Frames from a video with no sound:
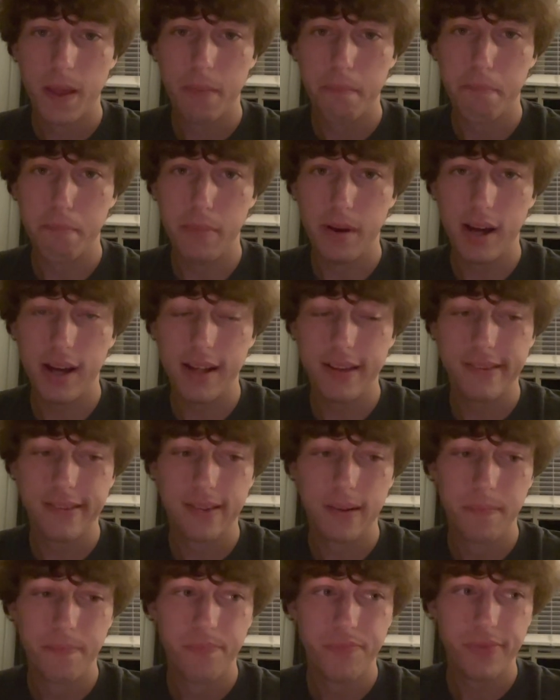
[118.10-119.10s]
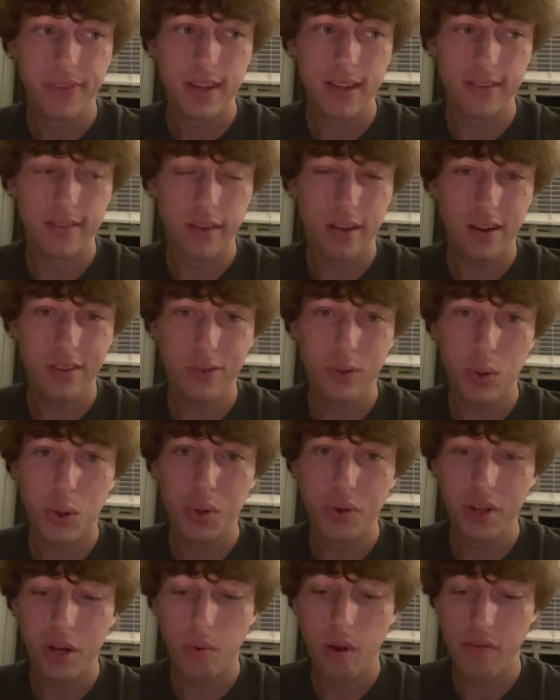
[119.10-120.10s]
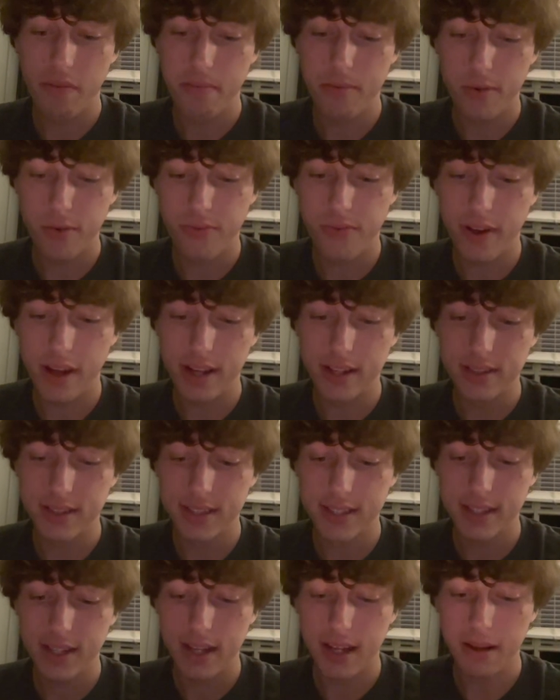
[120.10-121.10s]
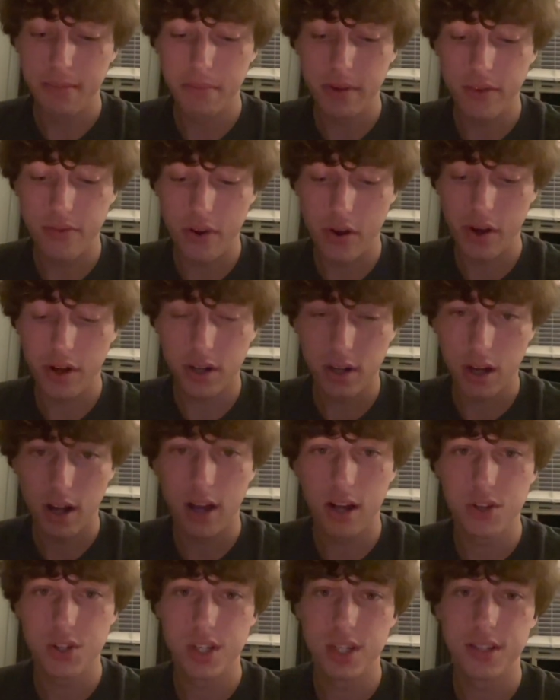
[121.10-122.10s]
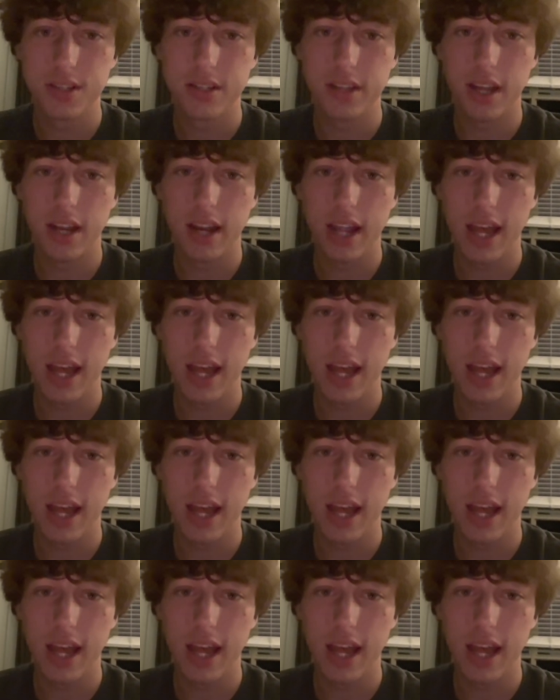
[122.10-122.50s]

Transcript: but as long as you hold it away from your face and be very cautious and